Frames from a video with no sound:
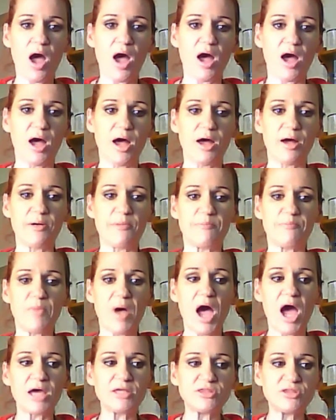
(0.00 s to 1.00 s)

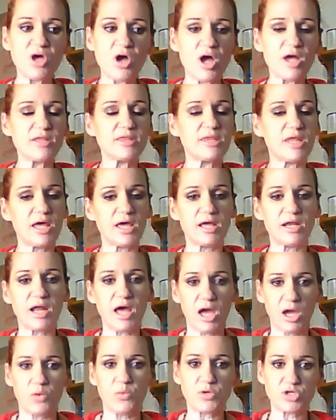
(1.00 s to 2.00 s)
I thought that
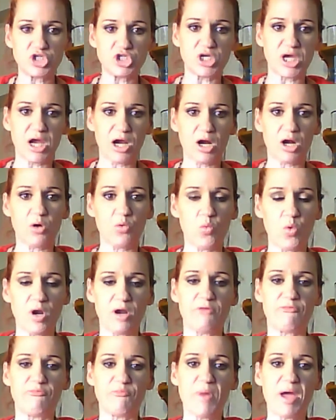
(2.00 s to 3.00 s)
I would share one
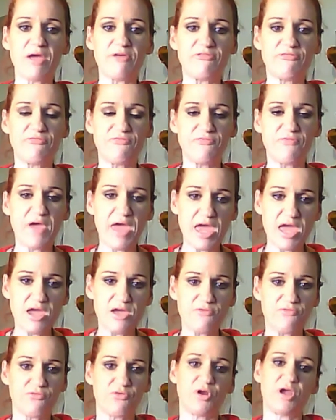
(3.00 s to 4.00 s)
of my
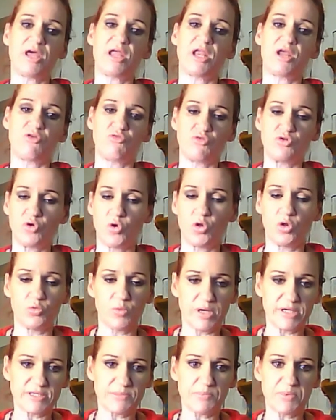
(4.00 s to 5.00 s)
favorite granola
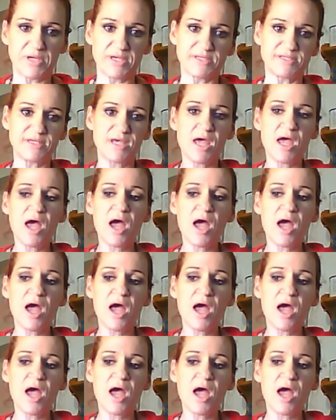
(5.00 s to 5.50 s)
recipes.